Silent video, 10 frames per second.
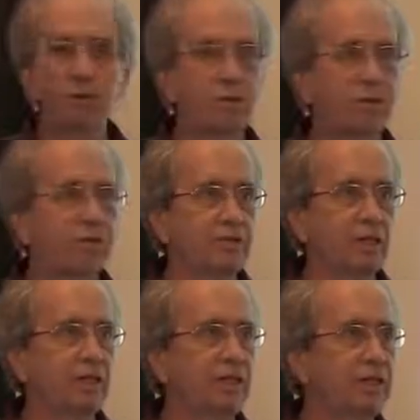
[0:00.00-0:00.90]
most of these
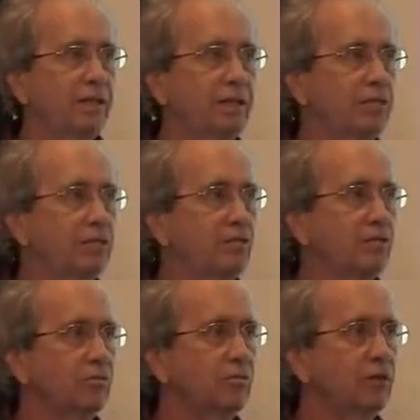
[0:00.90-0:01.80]
IDEs,
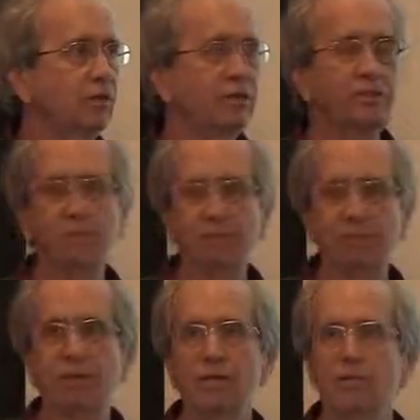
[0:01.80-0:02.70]
it's a
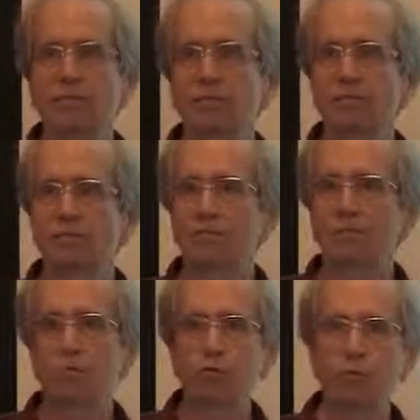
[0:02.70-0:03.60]
given that
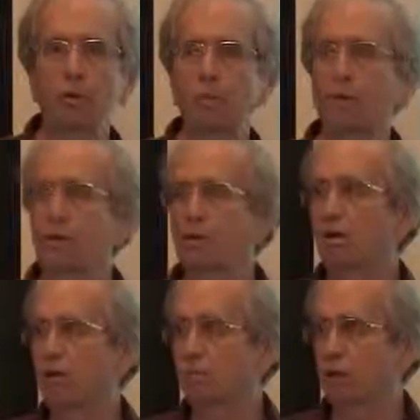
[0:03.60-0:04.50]
if you've been working
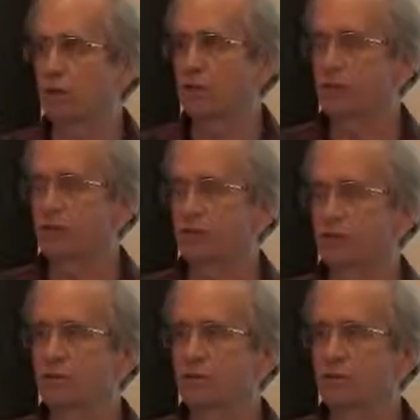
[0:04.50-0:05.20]
on a project